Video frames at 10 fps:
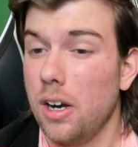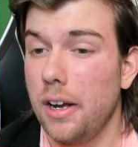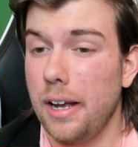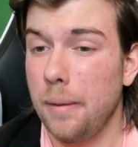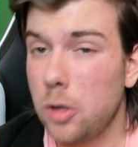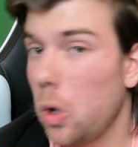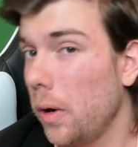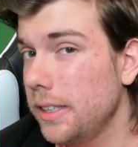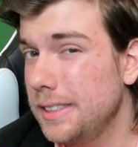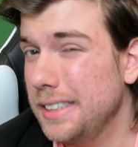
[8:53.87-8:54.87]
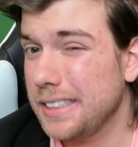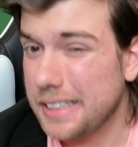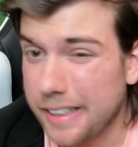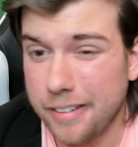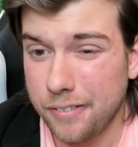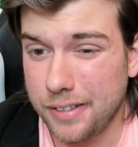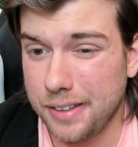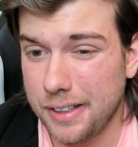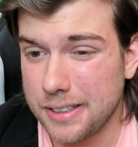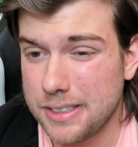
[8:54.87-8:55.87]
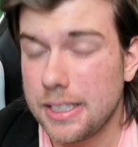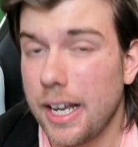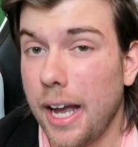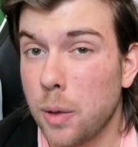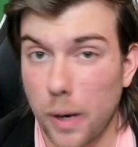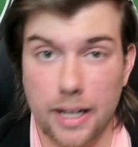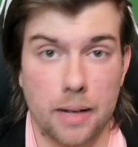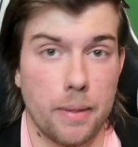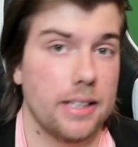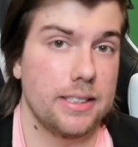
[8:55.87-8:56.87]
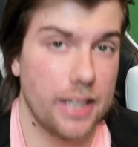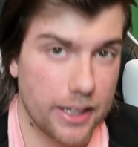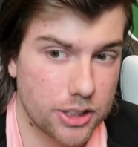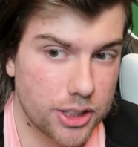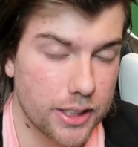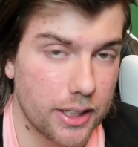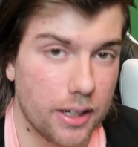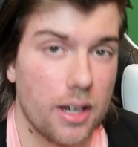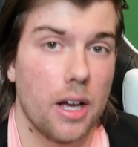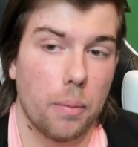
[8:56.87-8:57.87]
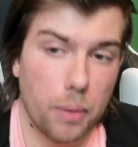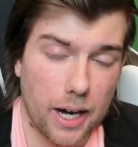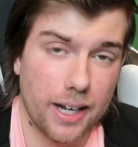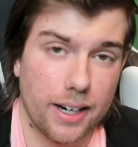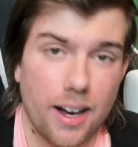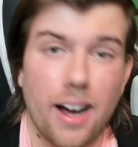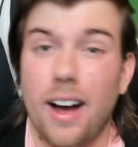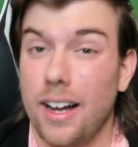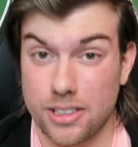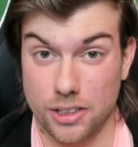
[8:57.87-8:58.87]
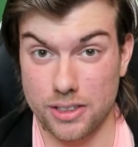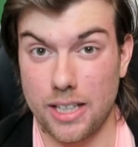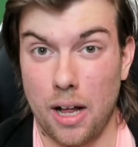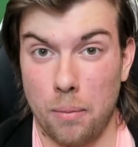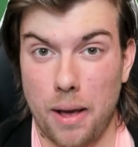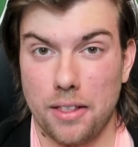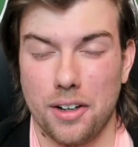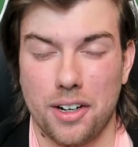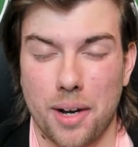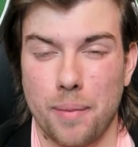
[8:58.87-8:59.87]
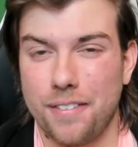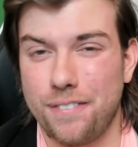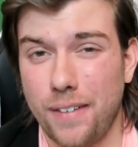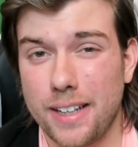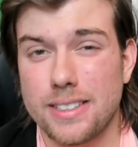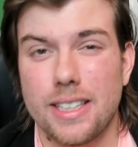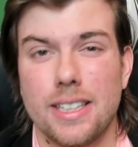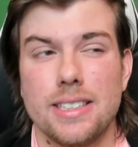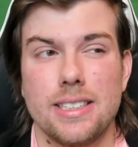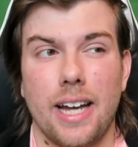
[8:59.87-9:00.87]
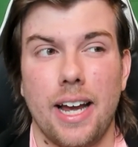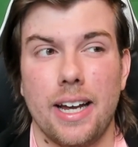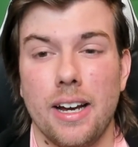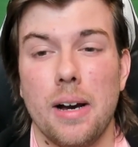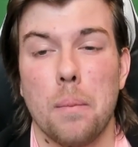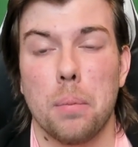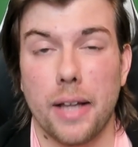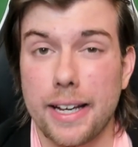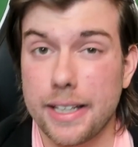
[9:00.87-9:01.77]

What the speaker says: am going to give this a recommendation. But as you can tell by the look on my face, it isn't a blanket